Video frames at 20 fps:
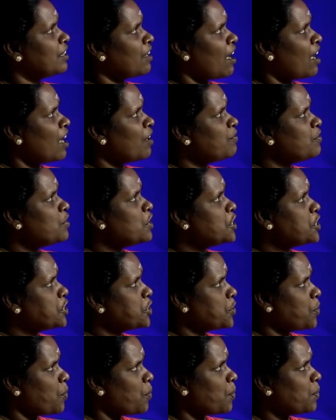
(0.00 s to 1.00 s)
graph
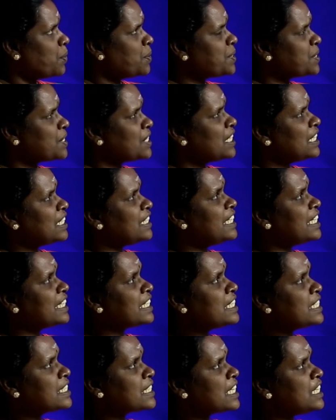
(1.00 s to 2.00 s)
shows the
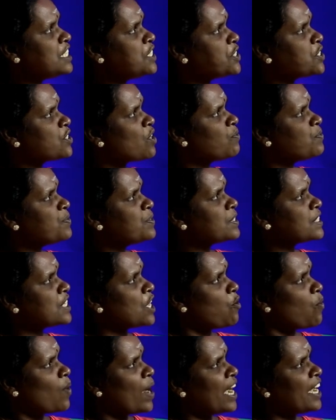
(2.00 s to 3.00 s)
results of
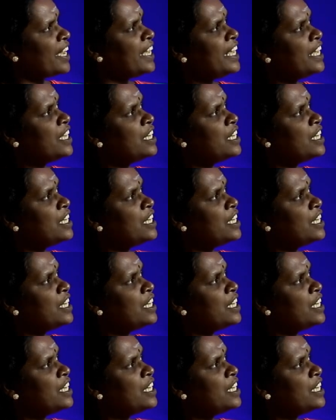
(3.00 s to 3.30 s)
survey